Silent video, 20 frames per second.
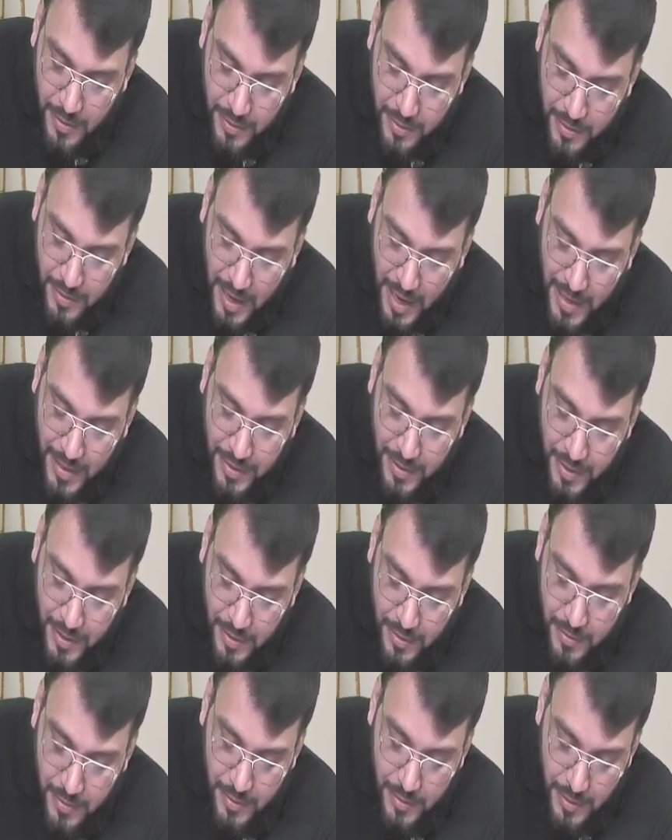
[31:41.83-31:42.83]
9 years.
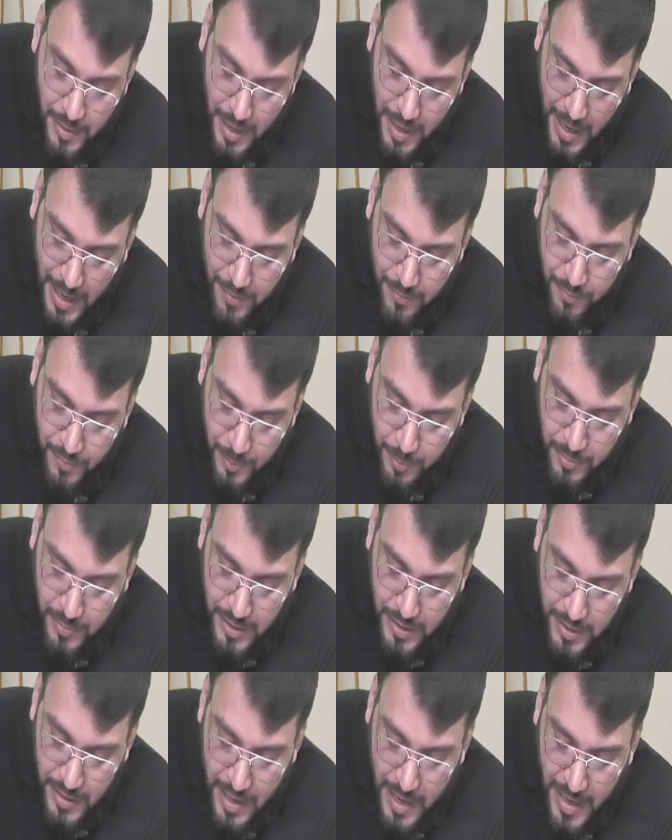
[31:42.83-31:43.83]
And
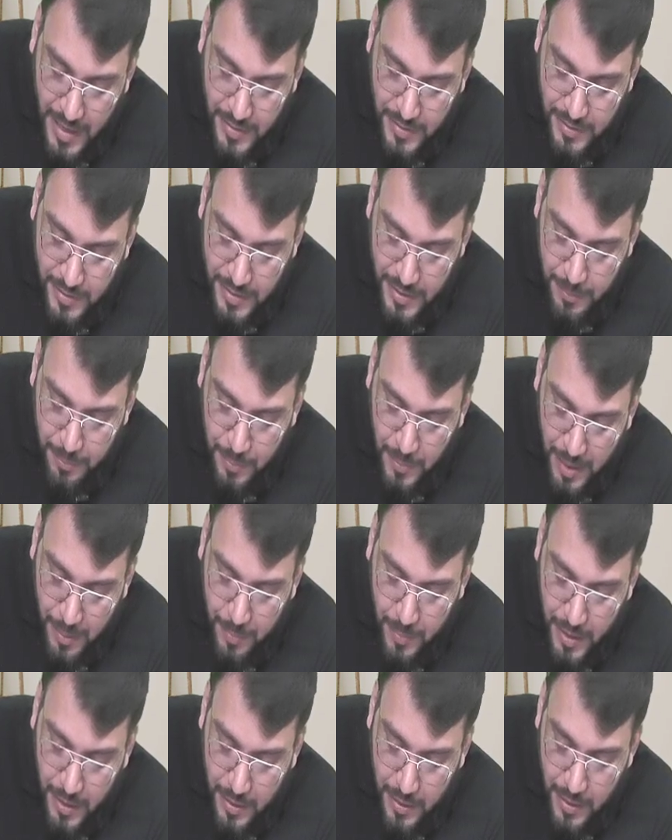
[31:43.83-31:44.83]
15 lakh is
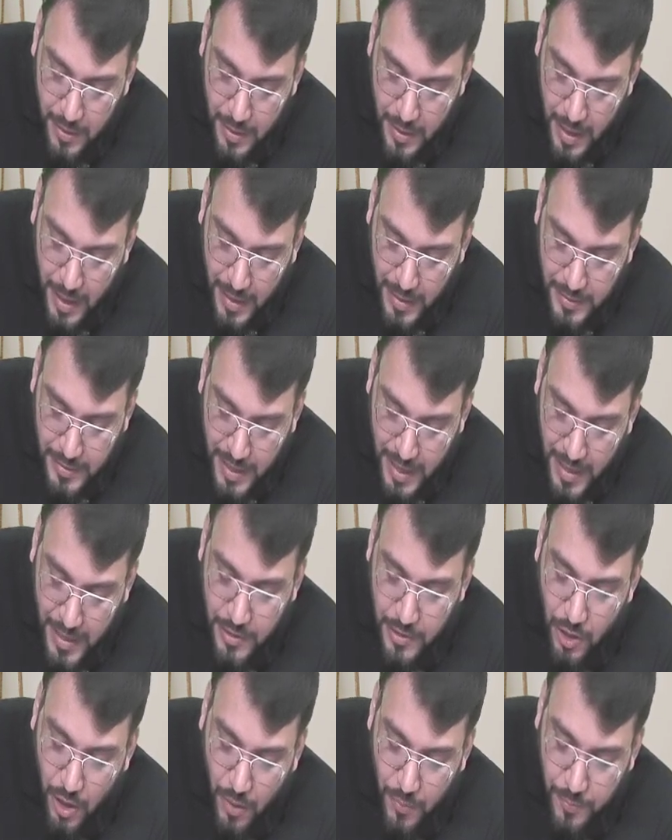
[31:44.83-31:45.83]
repayable at the
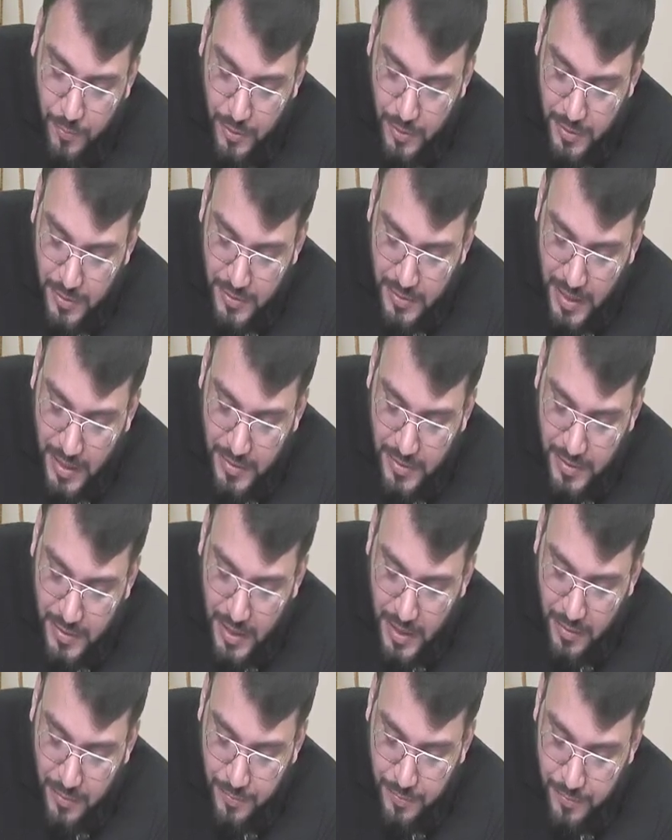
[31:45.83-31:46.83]
end of 10th year.